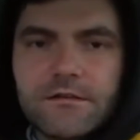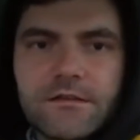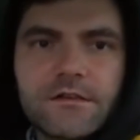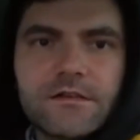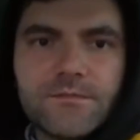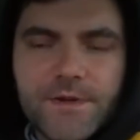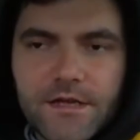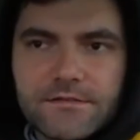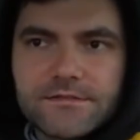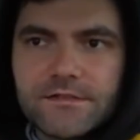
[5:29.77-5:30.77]
in
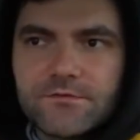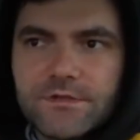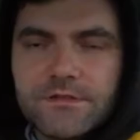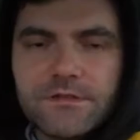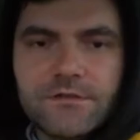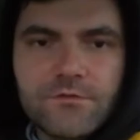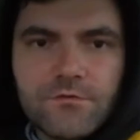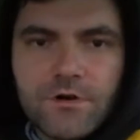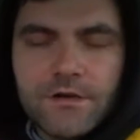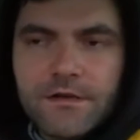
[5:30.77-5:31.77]
comparison with the new
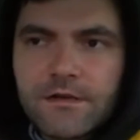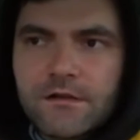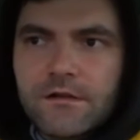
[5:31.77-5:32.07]
one.